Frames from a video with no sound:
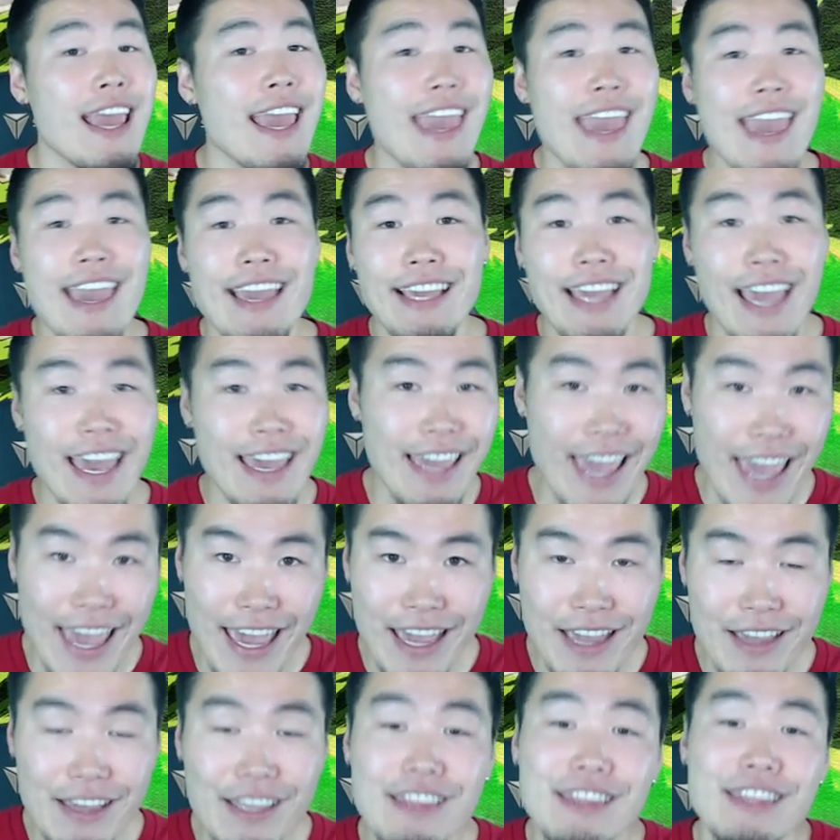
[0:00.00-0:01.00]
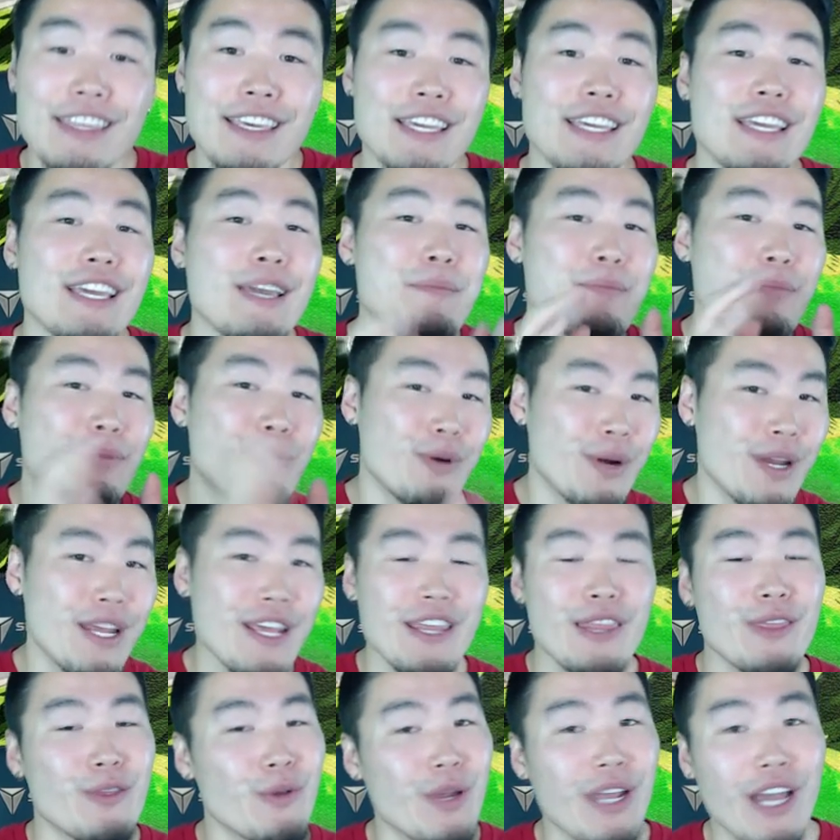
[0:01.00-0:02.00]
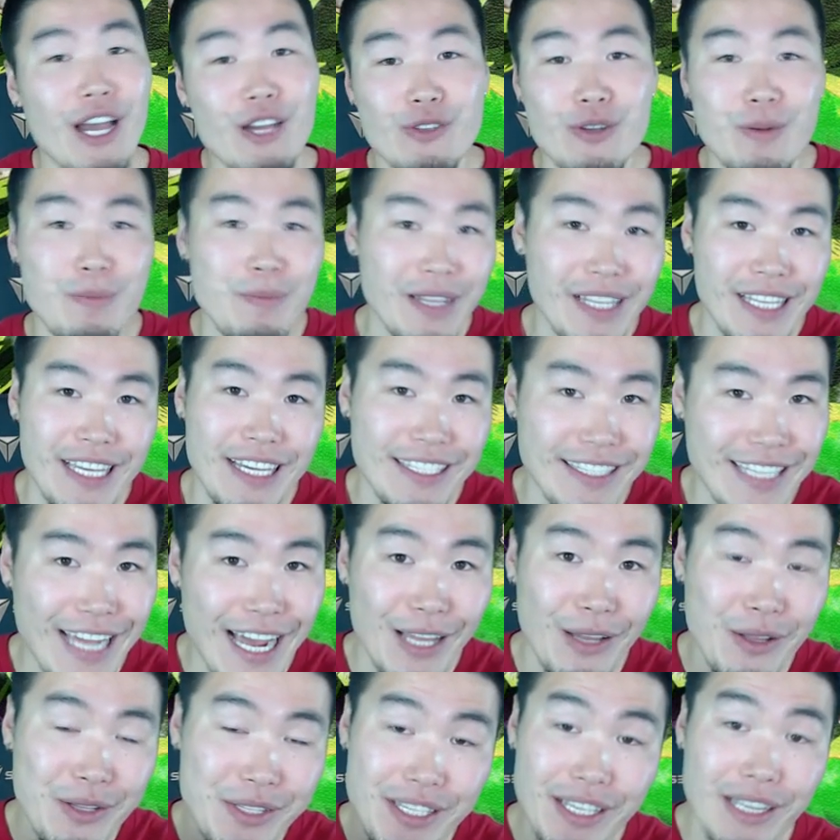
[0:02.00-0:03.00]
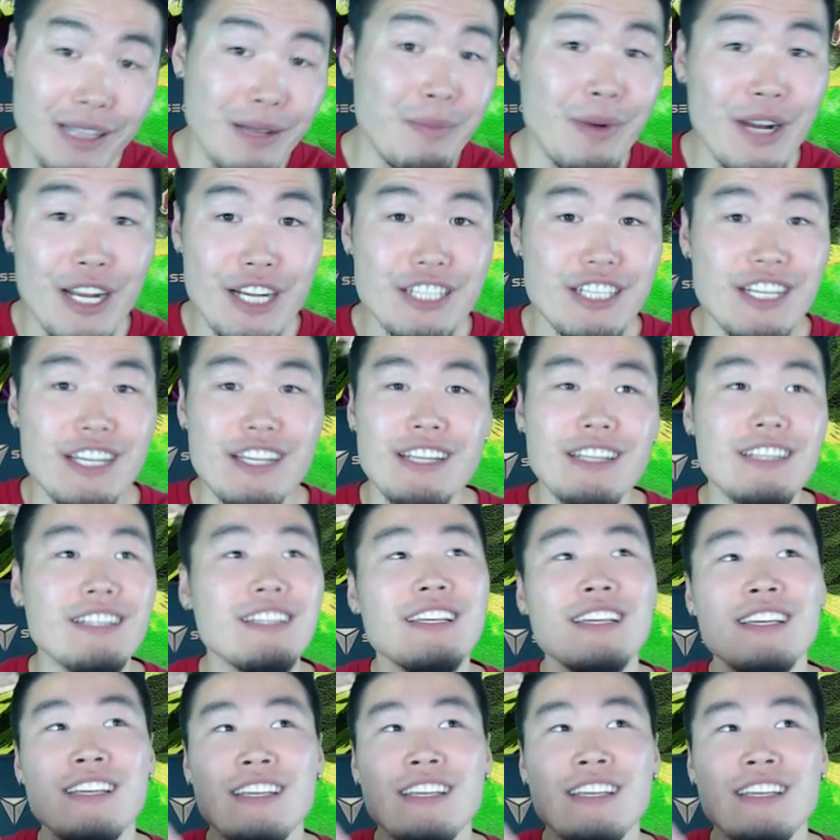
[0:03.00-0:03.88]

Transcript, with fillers: aka the pre-300 million download celebration,